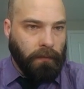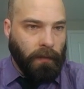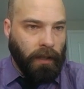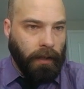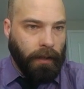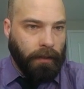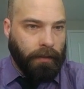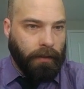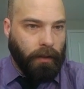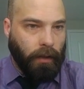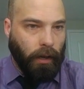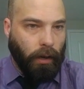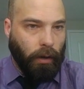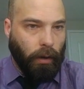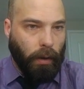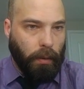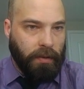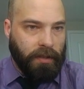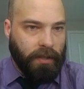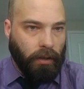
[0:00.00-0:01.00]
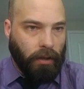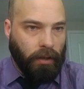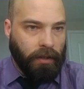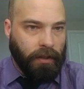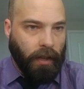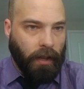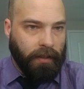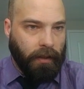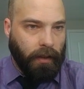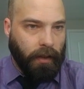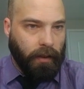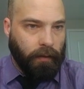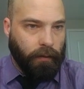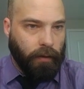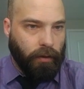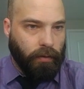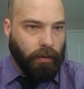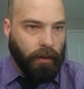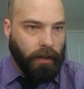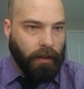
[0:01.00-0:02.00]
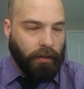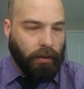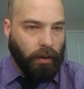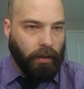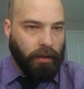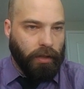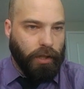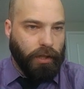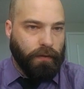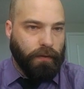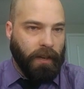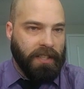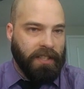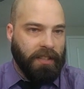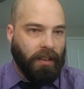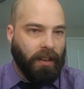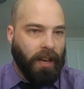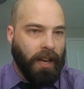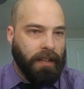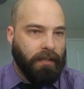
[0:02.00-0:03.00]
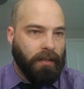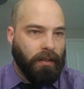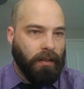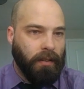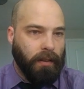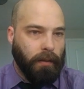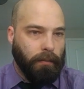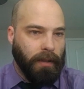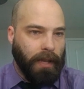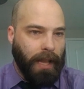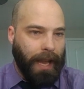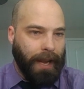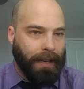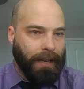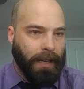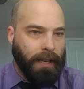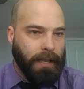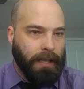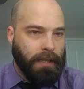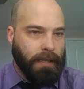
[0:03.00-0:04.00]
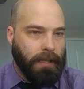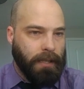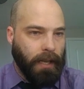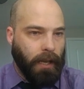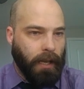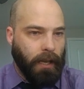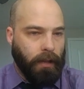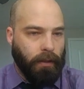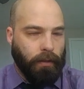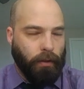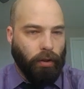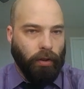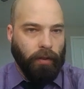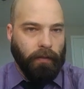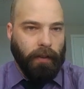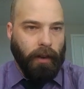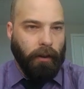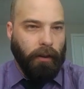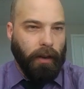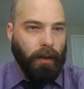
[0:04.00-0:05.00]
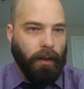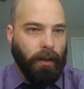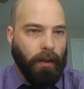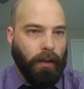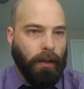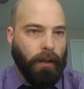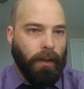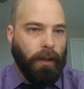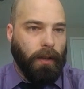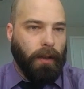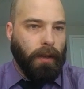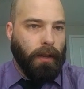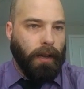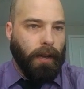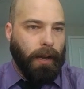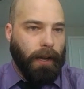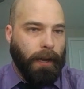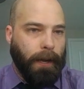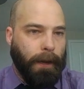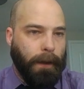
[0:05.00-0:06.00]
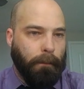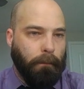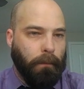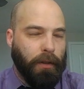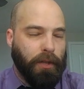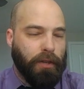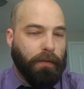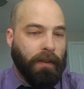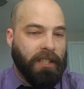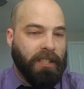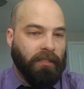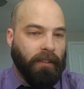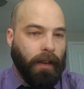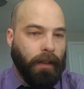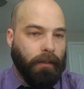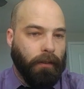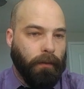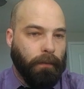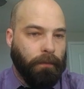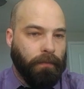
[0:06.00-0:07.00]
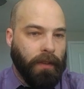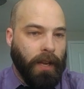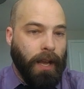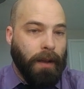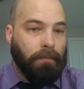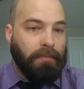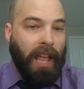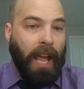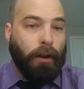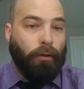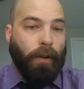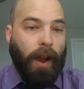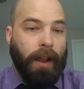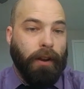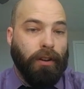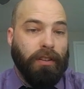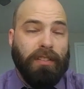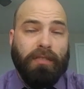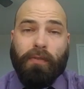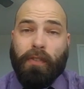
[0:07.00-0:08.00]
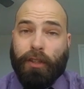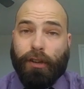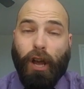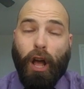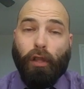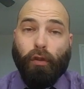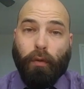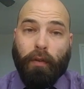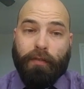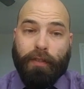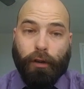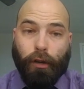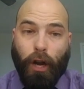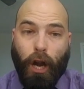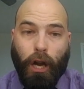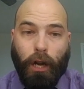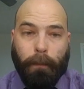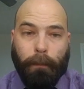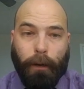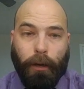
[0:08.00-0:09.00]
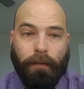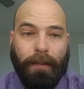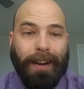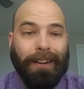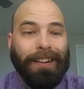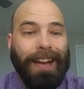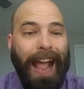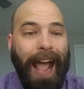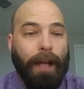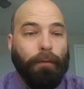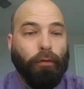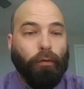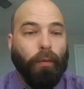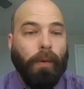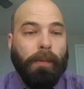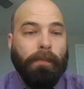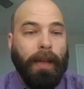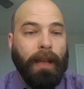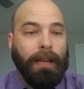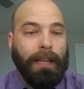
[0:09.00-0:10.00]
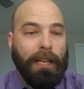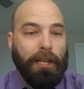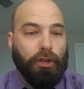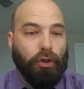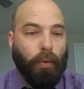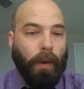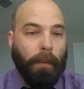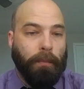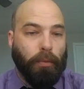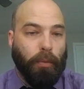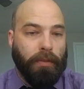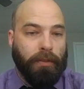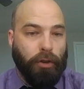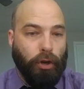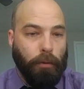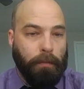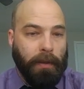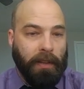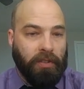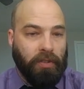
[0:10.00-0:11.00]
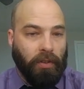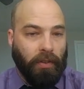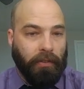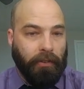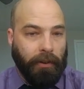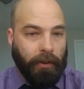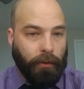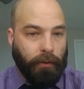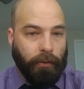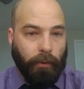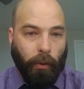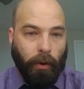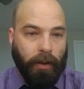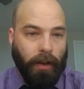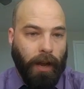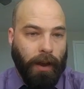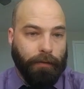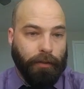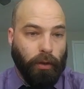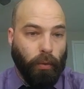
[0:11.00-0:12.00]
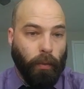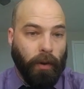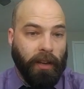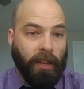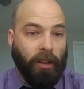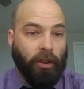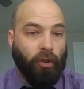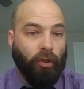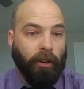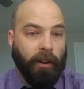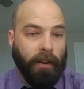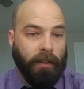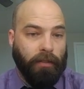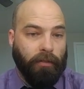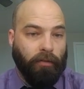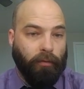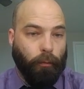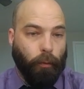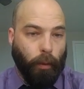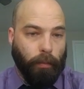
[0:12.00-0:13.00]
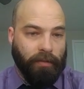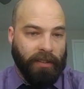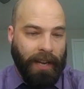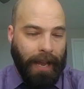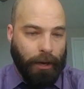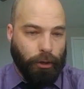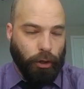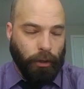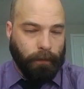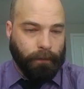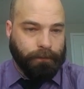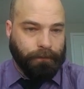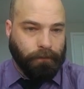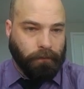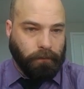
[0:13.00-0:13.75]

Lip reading: Let's go. Oh, we're still Kandata infantry. Let's go to Schwarzer Reiter, the Black Knights, and the Kolveren. Schwarzer Reiter. Black Riders, for the color of their armor, are cavalrymen each equipped with 2 pistols and a sword, often wearing a cuirass for protection.